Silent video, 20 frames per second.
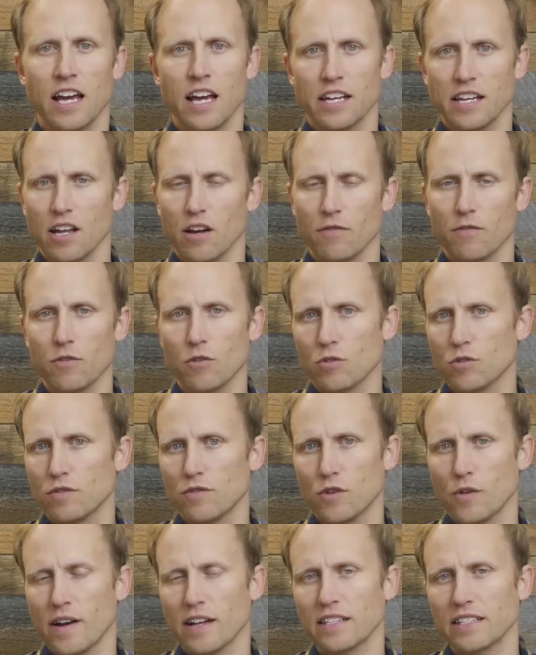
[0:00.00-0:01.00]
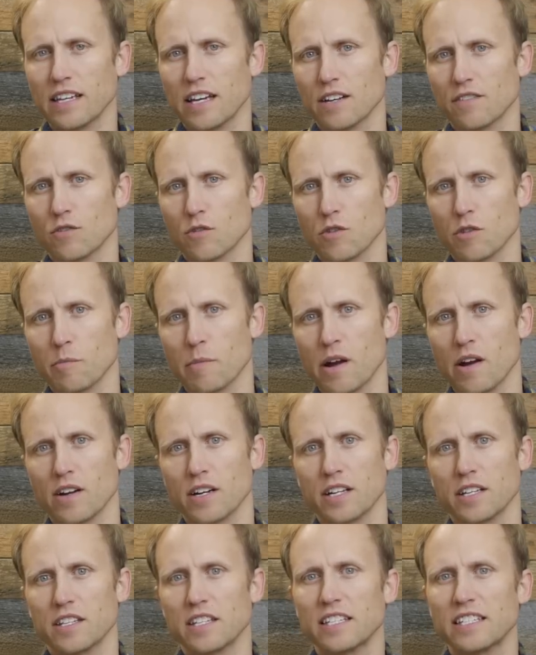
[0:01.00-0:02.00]
Now, for those of you outside of North
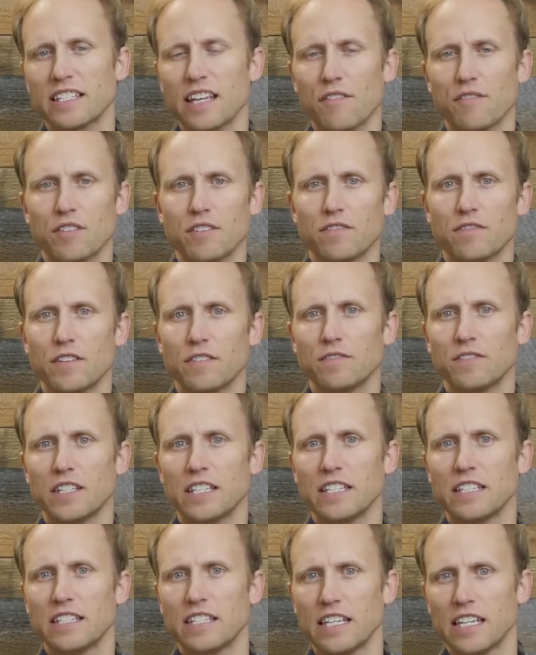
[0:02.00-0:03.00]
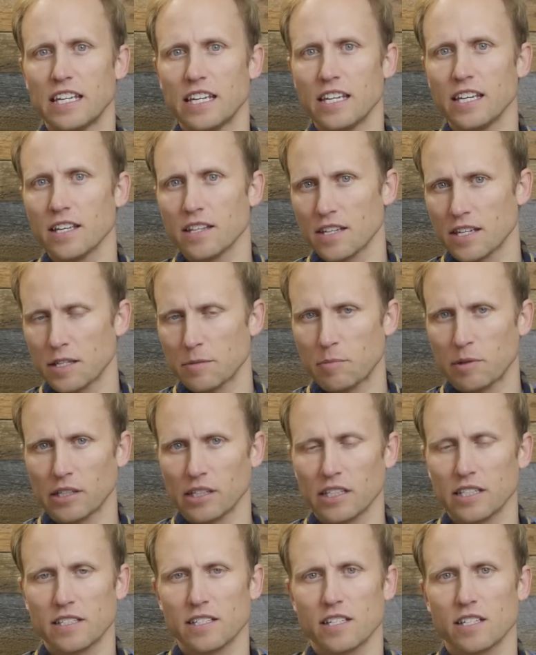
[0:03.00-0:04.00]
America, the 750D that has been
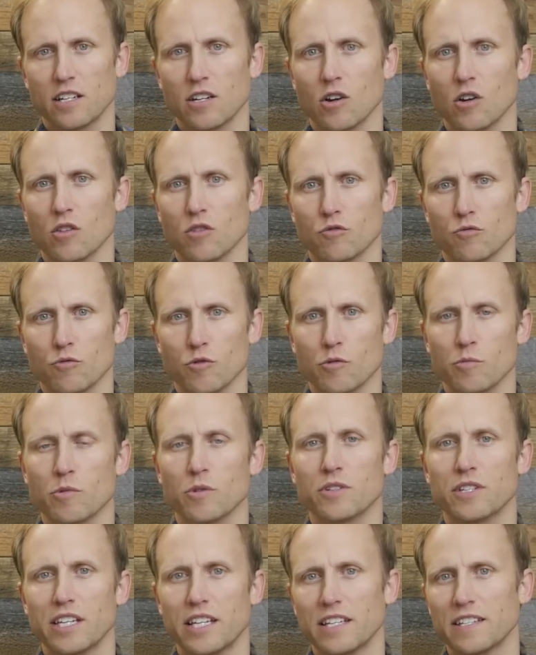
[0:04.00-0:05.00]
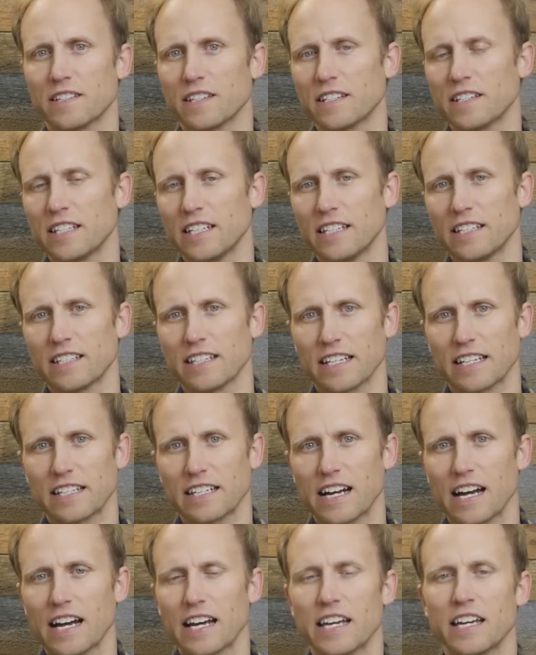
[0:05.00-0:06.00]
listed in all the rumors is the
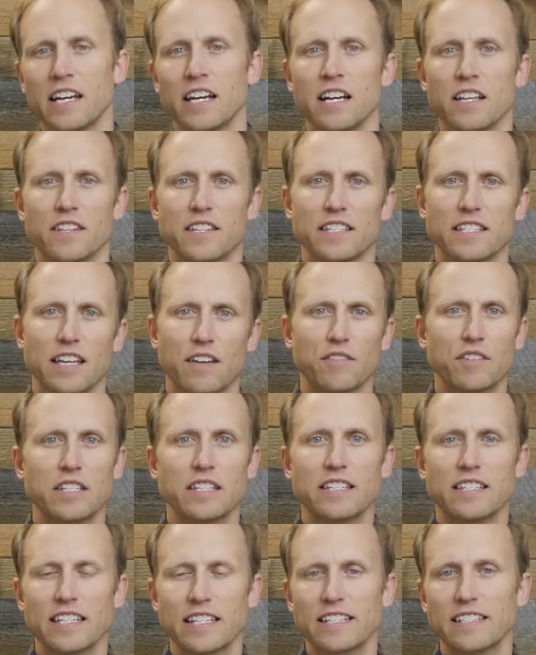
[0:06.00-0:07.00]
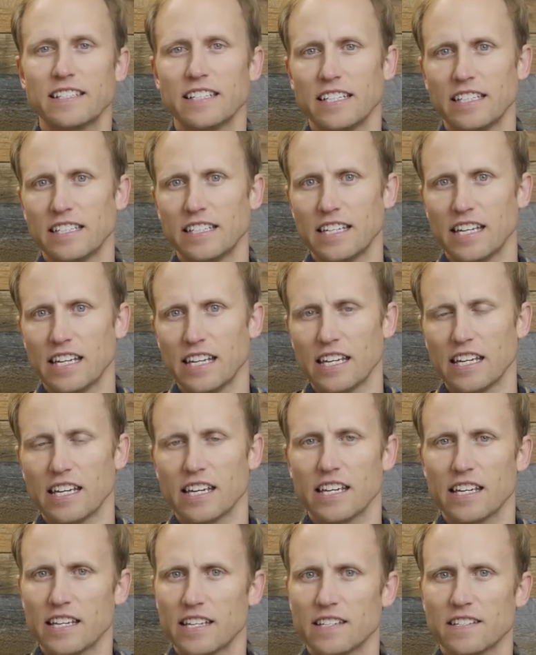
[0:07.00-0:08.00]
T6i. The 760D
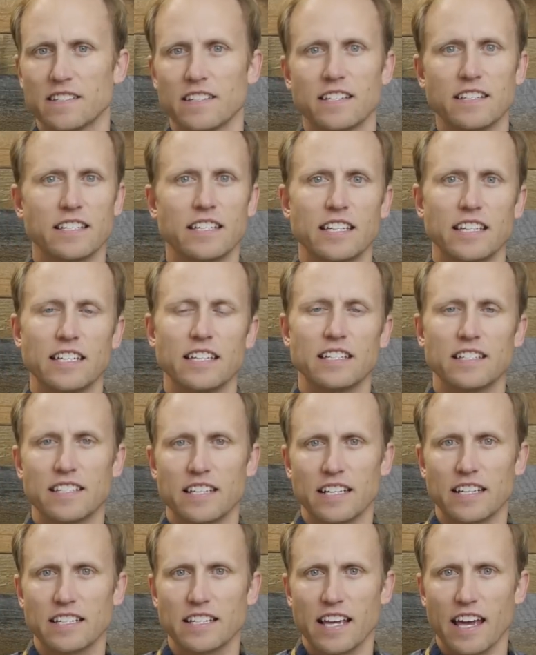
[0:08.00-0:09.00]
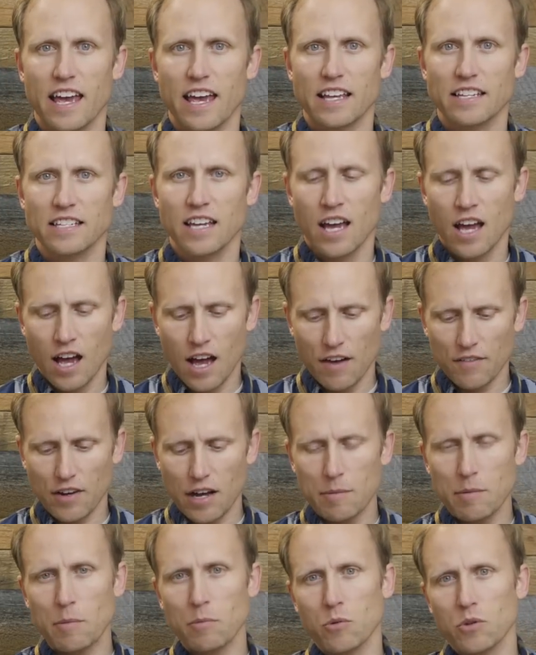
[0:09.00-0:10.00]
is the T6s. I've
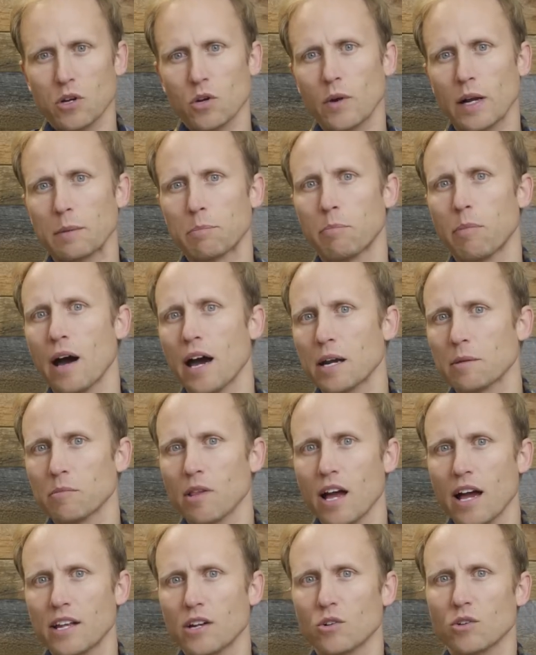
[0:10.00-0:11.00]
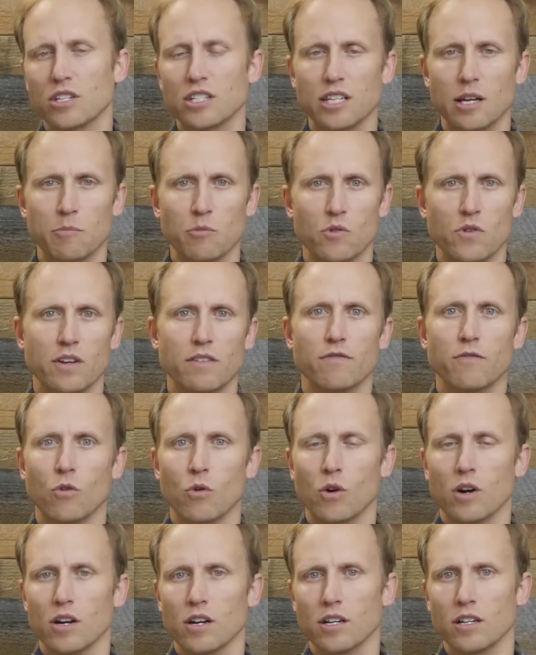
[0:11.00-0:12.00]
come up with a quick bottom line or summary
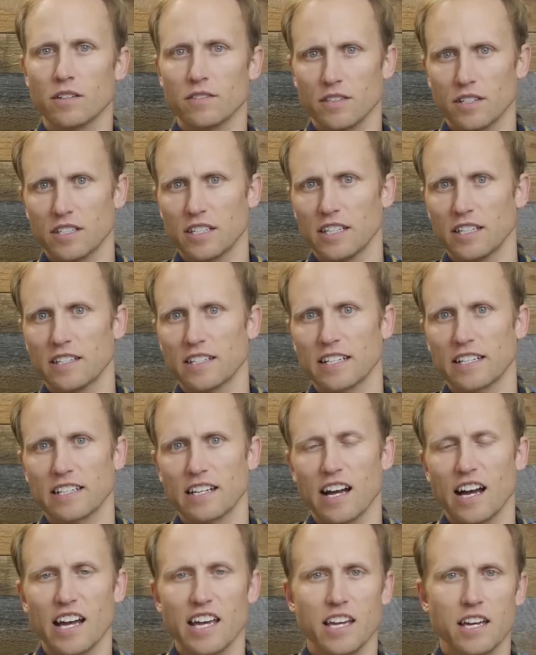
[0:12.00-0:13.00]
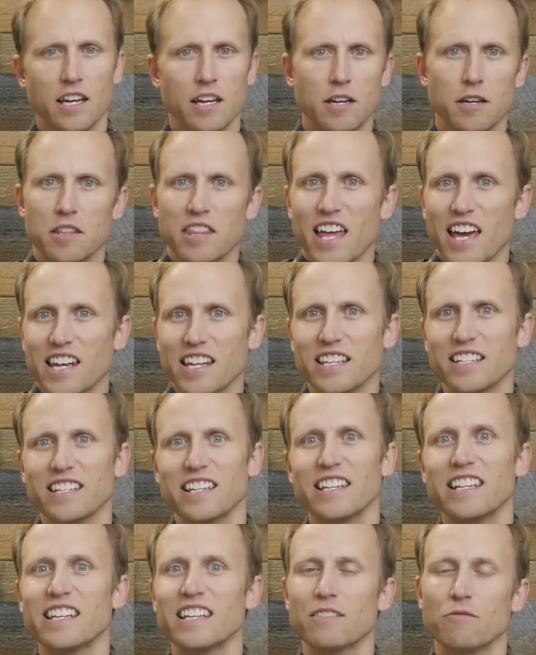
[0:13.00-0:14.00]
for the T6i, and that is
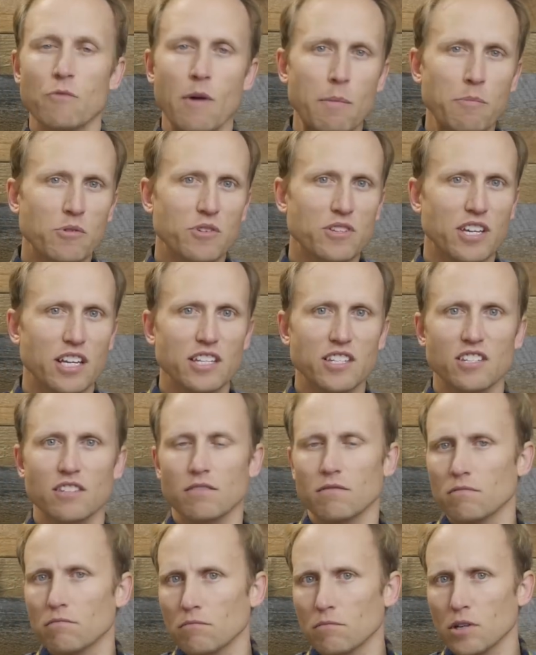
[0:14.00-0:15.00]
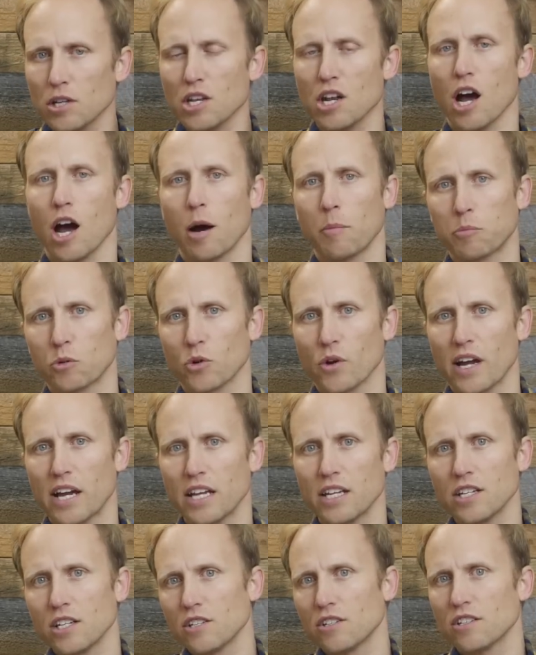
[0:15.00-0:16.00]
it, it represents an
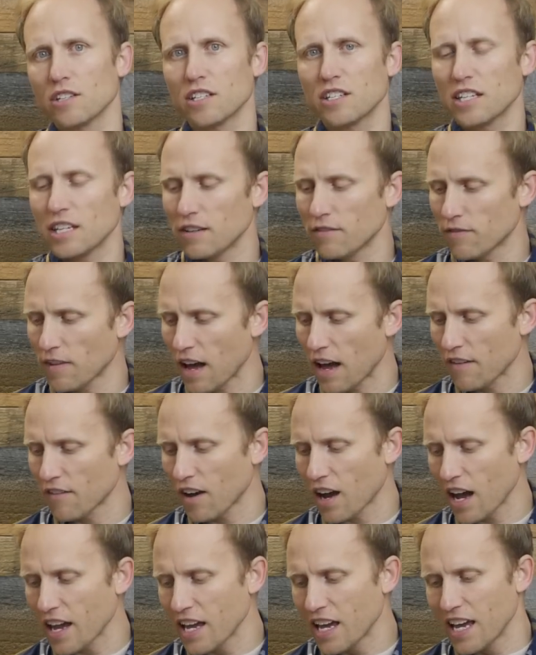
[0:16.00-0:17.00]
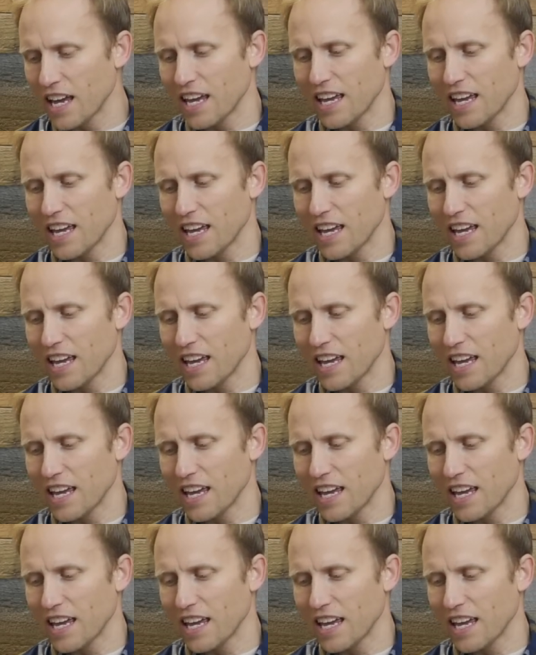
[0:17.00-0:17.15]
upgrade to the T5i.